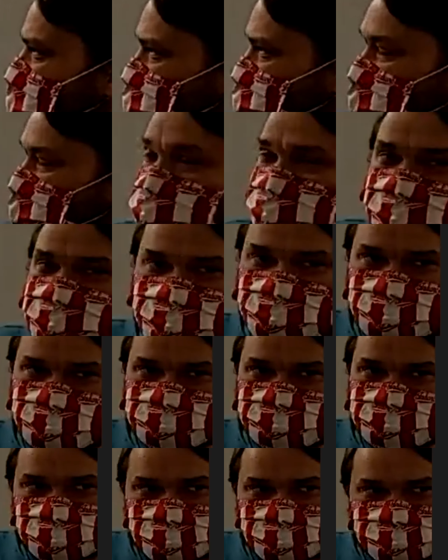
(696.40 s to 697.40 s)
I'd like to do this,
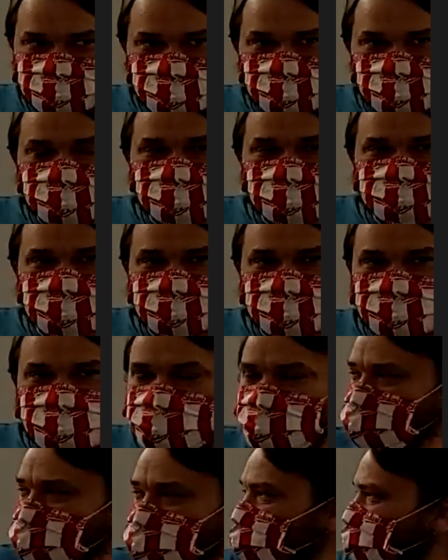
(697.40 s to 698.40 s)
a similar
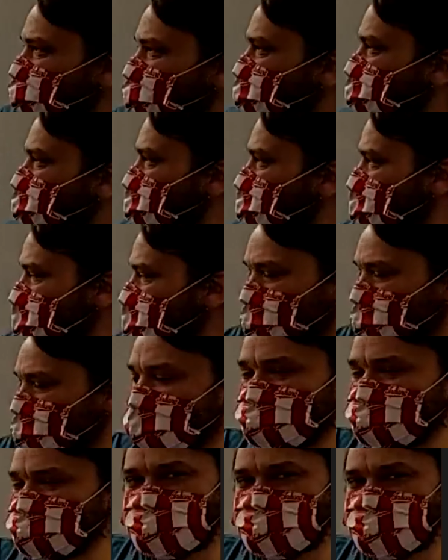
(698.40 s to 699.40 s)
technique. But
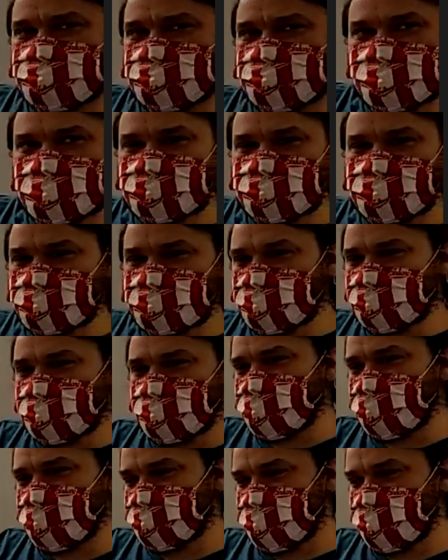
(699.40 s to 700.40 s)
as you zoom in, you get
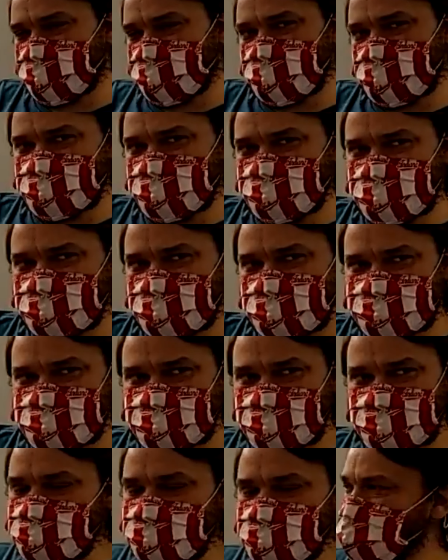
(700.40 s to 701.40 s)
more and more
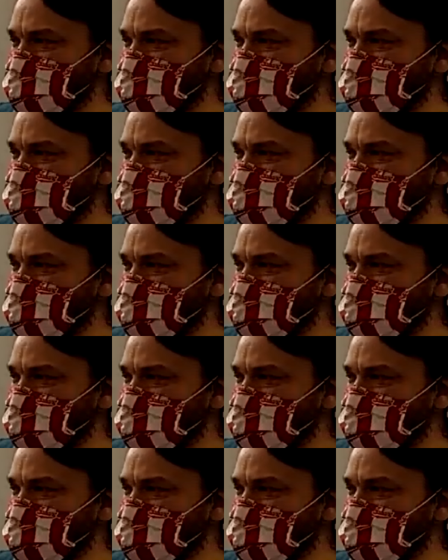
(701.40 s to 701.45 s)
context